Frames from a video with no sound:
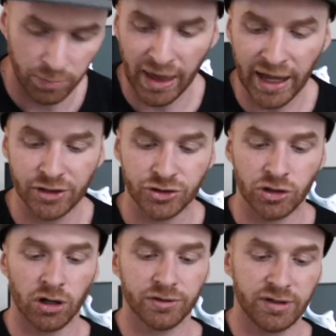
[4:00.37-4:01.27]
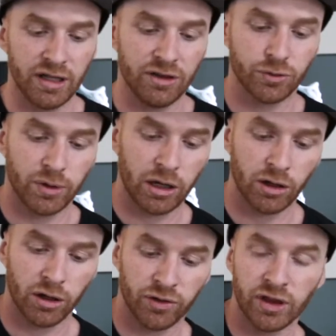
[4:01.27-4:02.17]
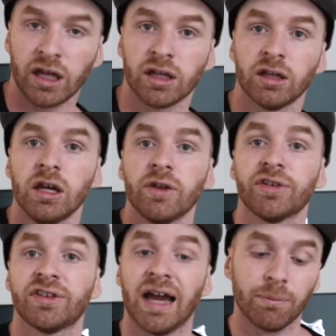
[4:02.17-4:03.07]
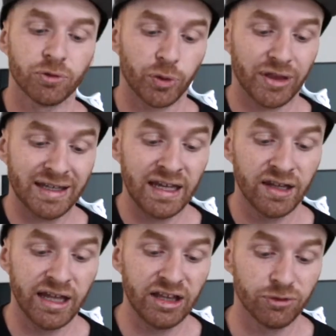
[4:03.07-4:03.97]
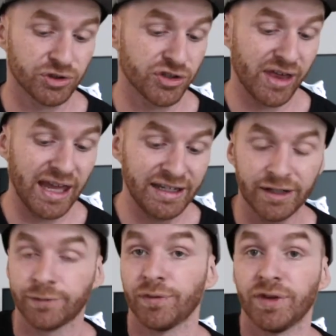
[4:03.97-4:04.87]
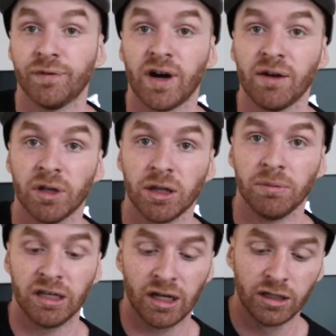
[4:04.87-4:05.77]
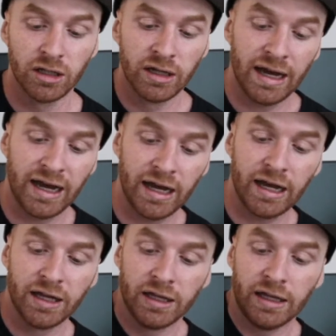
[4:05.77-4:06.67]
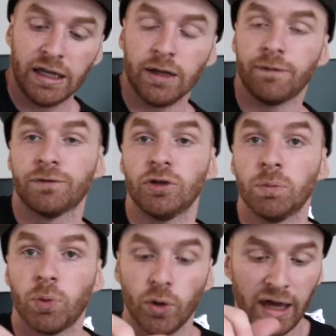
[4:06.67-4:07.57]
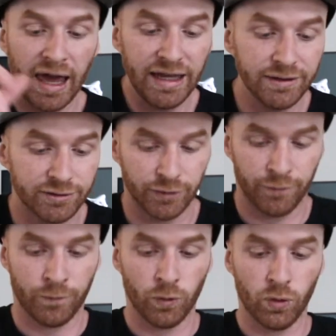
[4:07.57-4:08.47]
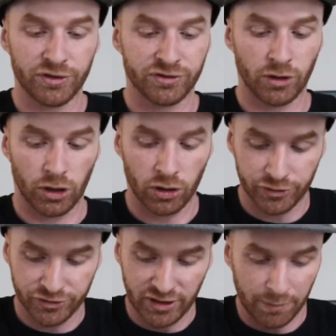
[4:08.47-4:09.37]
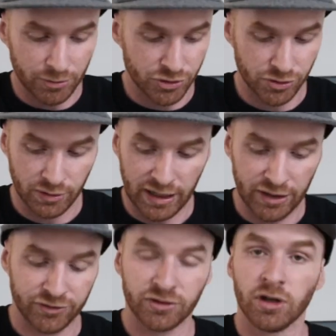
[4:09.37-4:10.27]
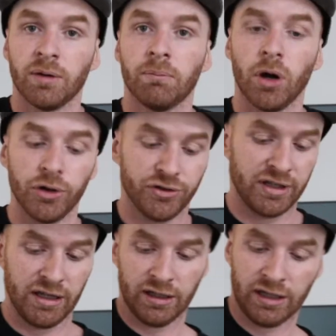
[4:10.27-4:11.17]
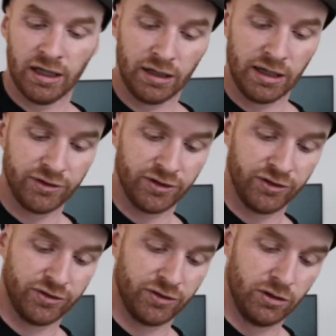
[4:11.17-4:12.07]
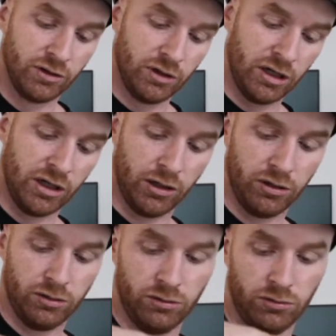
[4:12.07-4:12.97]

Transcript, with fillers: the, package contents, all that kind of thing. This comes with the kit lens, which is the 1855 millimeter uh, f 2.8 to 4. It's not a constant aperture as most kit, kit lenses uh,